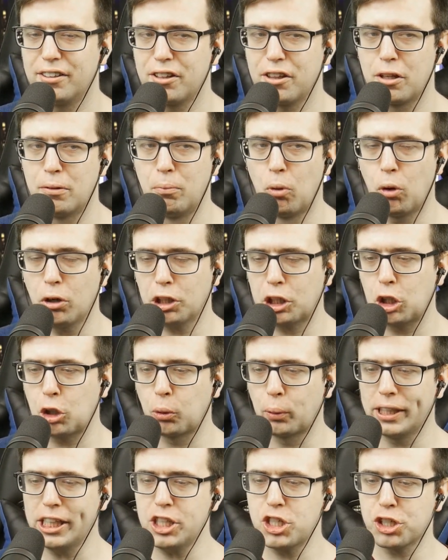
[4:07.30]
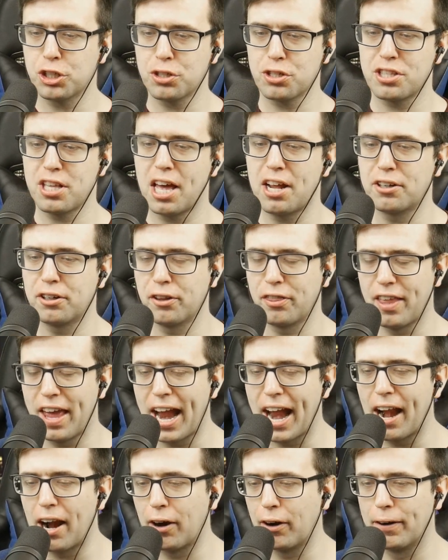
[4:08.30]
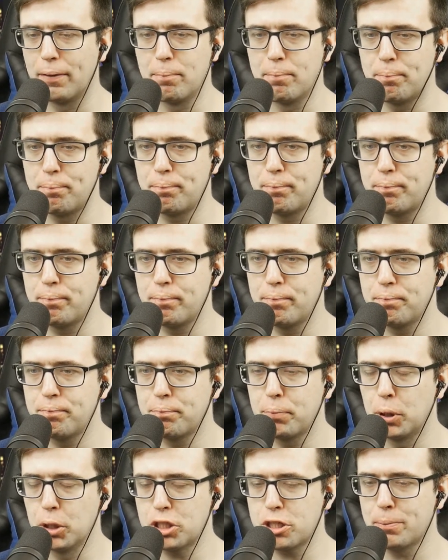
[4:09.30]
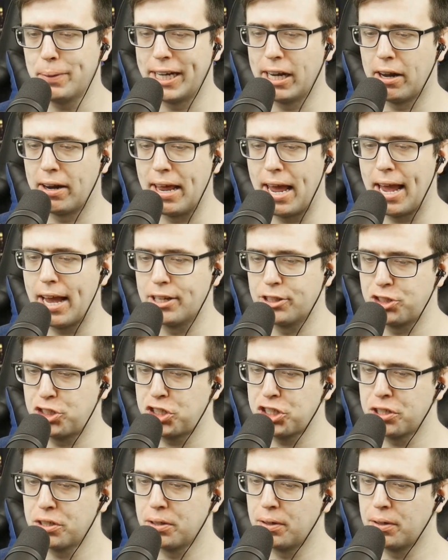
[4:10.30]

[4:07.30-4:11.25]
The more creatures that are there, it puts me on edge.